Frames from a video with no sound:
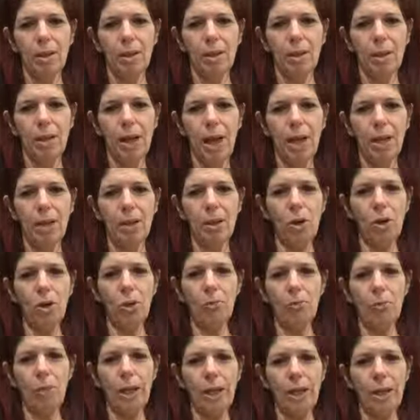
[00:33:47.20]
I
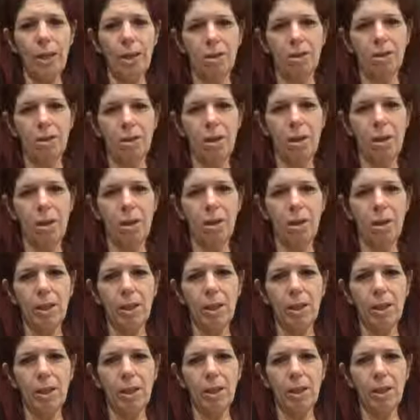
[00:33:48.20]
know my kids'
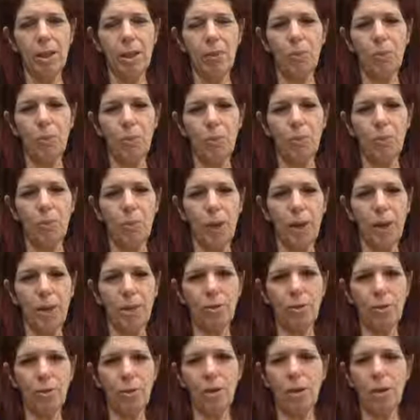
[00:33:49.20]
calling. They were
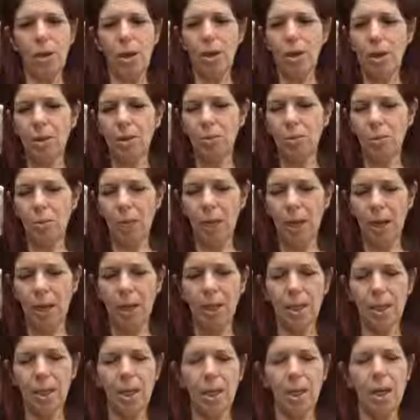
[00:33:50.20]
raised with callings.
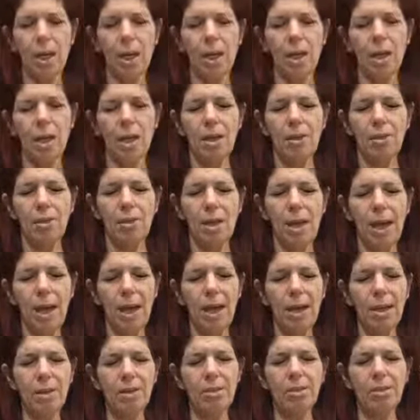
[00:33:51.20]
Miranda is
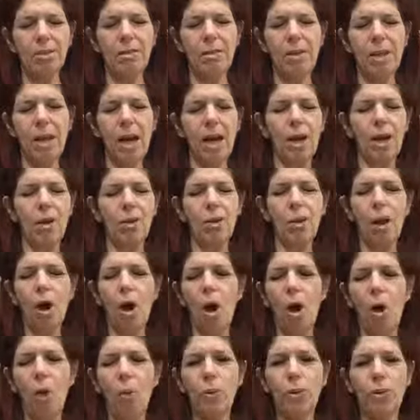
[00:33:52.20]
hands down
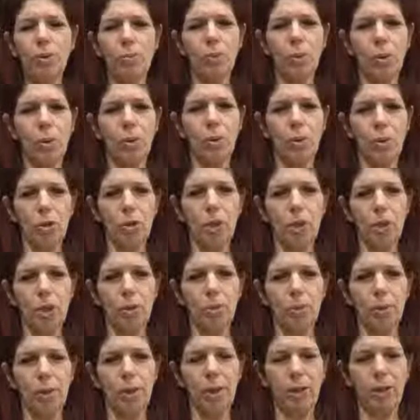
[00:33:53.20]
always been a
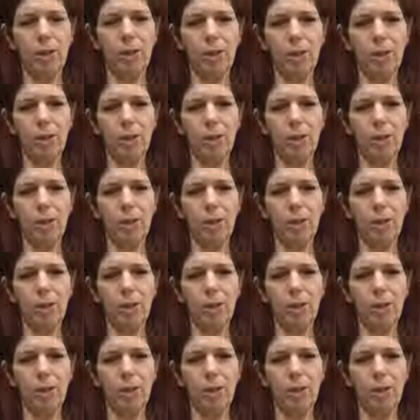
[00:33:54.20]
worship leader.